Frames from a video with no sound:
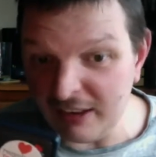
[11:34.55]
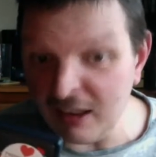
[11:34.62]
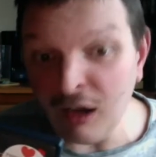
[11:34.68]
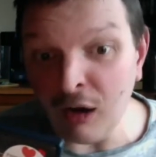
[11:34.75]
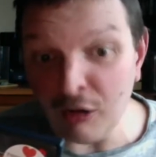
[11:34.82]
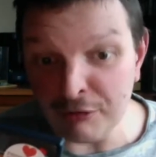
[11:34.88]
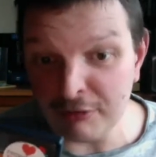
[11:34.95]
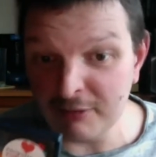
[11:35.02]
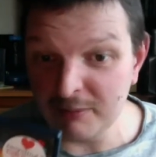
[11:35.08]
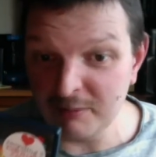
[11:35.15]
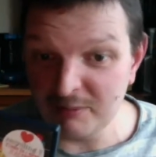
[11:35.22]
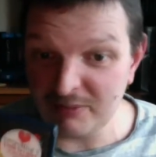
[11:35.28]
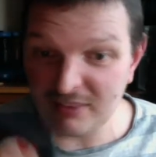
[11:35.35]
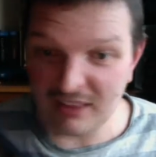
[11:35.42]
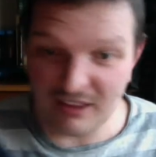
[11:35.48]
laugh.
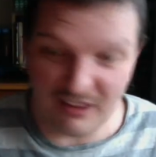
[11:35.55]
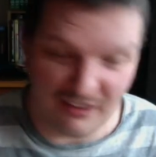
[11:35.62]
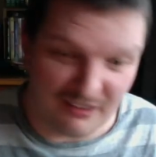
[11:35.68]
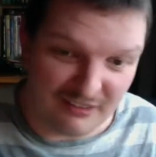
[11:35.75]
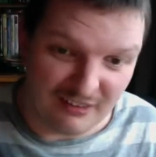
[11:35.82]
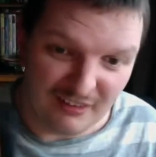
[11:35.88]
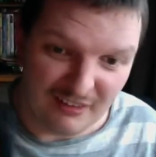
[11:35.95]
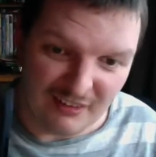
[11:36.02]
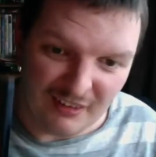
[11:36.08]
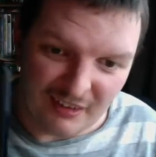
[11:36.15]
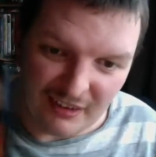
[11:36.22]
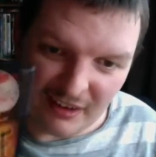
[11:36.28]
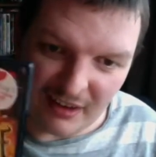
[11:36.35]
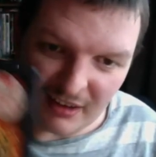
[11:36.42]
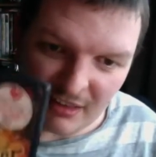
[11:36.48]
So
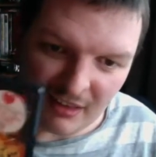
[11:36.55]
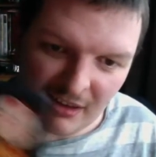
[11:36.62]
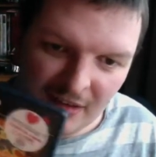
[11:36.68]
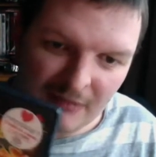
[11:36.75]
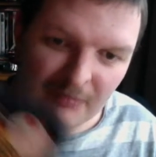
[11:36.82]
yeah, so